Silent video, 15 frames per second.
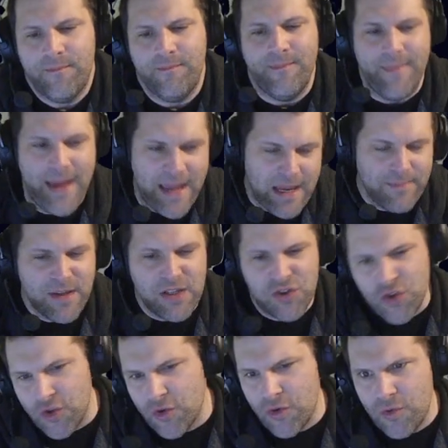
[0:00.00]
Maybe
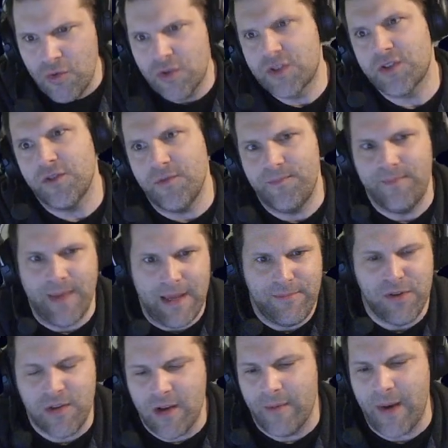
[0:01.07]
2, so maybe
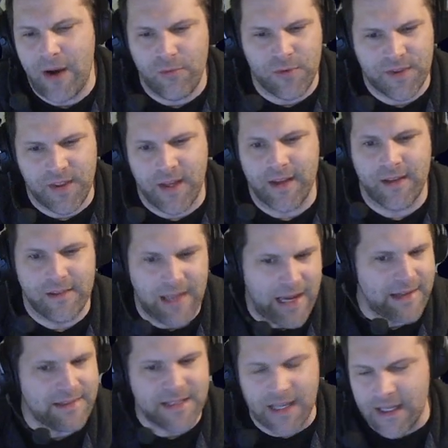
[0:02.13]
you come out with like
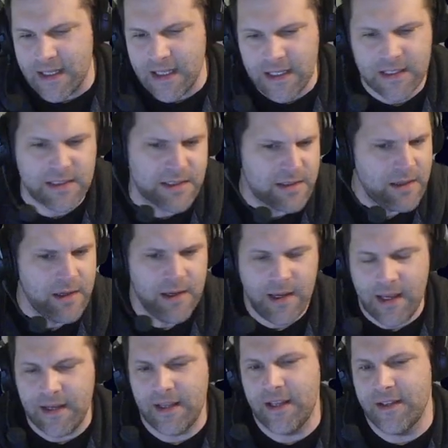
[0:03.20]
9, 10 hits.
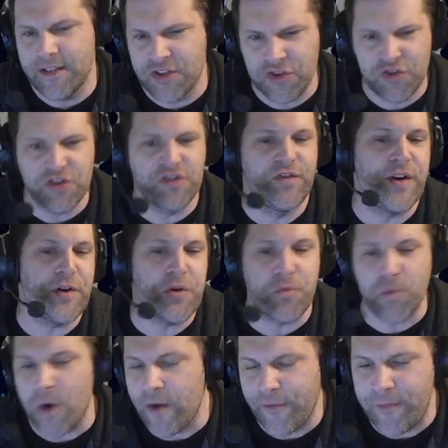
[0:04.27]
And again, this is just very
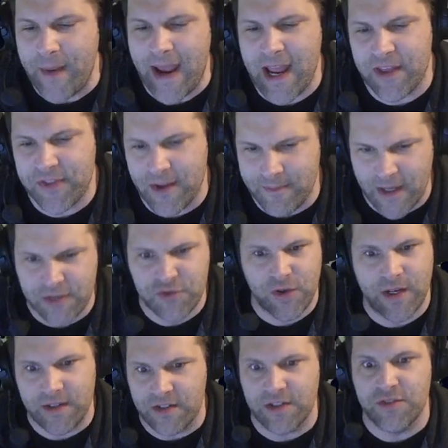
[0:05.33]
rough math. I'm not
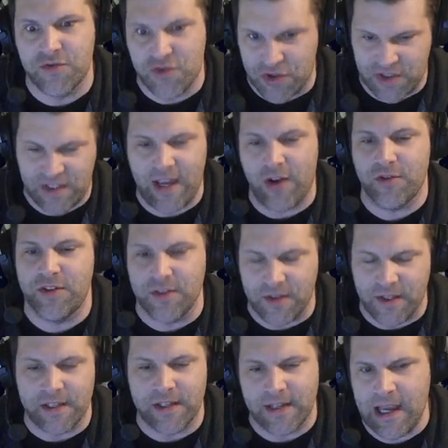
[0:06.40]
trying to just
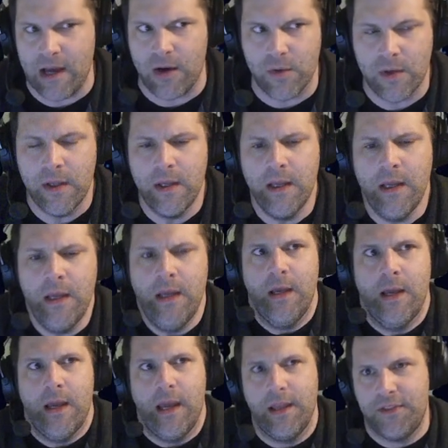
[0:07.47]
calculate it out.
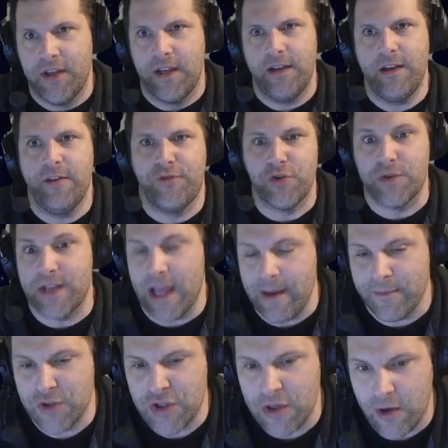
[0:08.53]
And then if you're
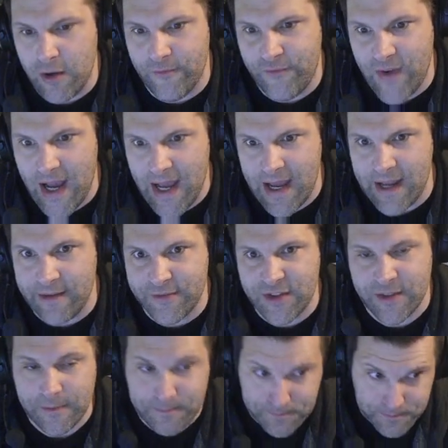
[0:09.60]
damaging on 5s,
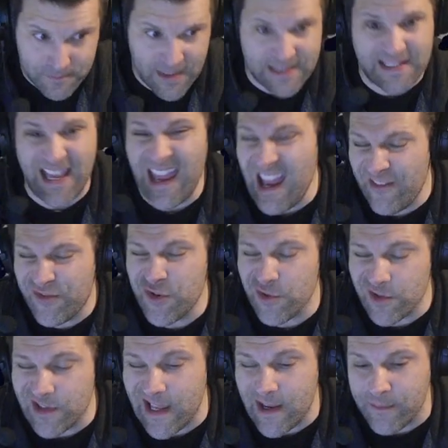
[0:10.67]
that's half your
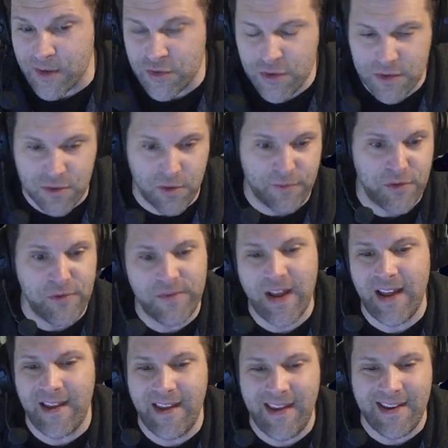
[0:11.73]
damage. So if you've
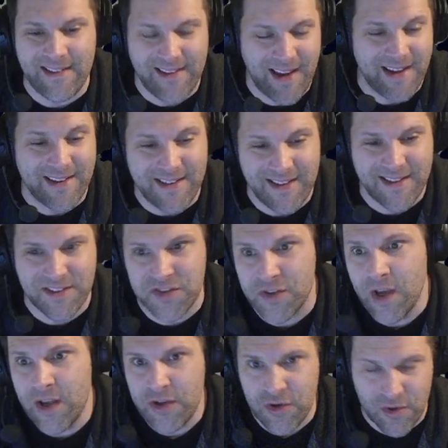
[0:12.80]
got 8, 9 hits,
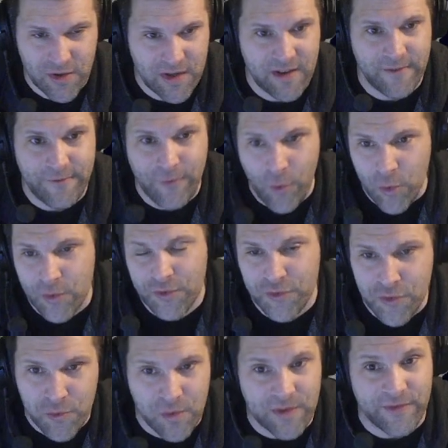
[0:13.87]
you're going to get 4
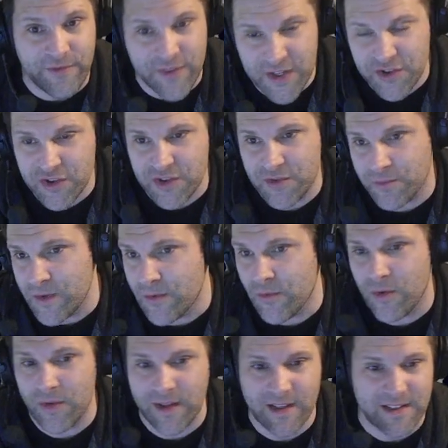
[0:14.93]
through with Vicious,
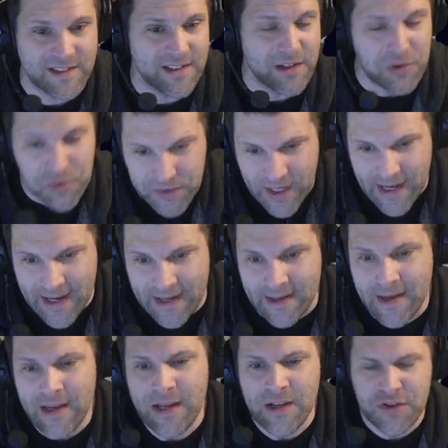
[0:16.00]
re-rolling a single die.
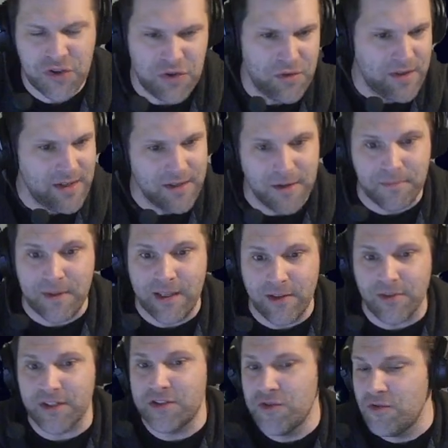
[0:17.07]
So you can end up
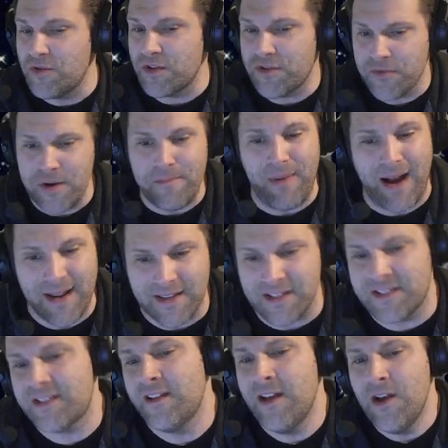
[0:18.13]
killing 2 to 3
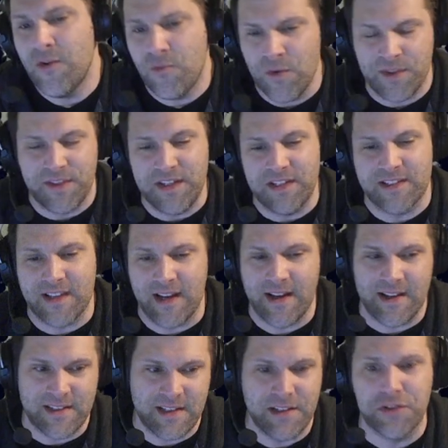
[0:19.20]
bodies with these
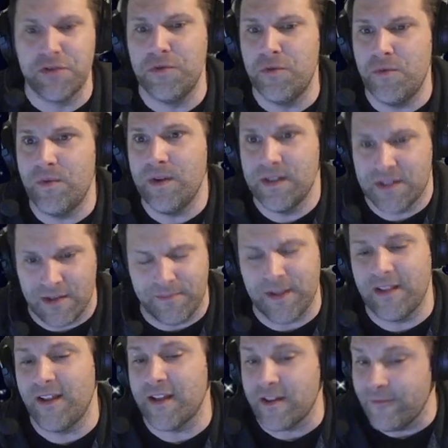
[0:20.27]
guys into something
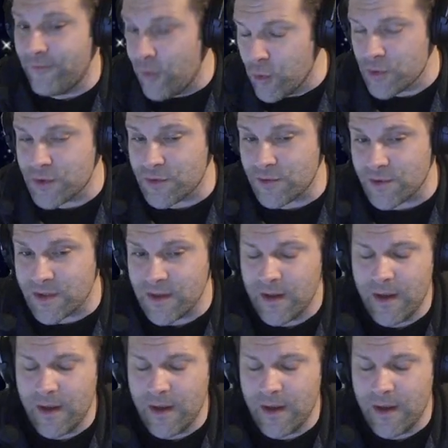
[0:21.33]
like Enforcers.